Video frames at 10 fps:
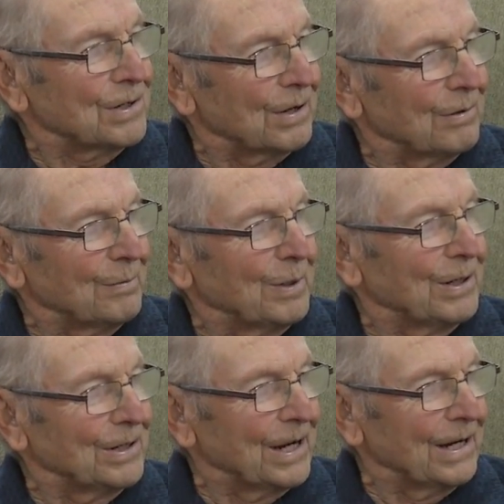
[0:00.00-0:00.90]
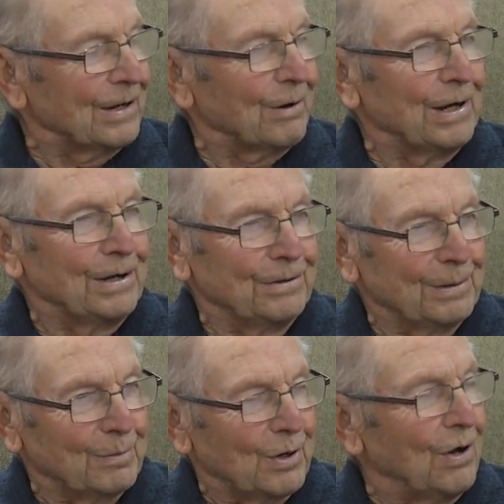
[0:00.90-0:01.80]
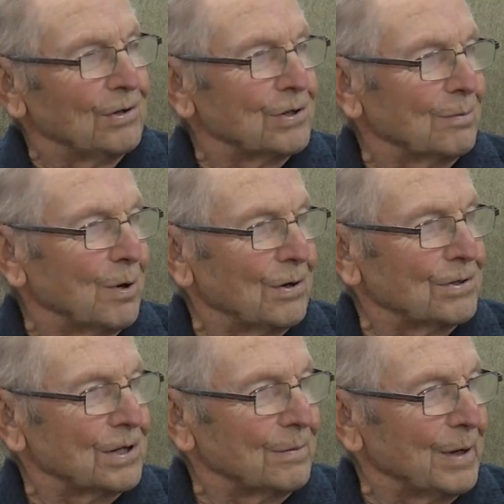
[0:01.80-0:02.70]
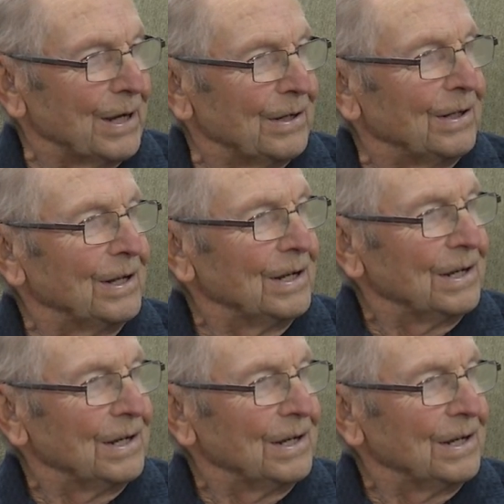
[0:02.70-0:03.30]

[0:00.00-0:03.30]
There would be a daily Greyhound that also brought us their mail.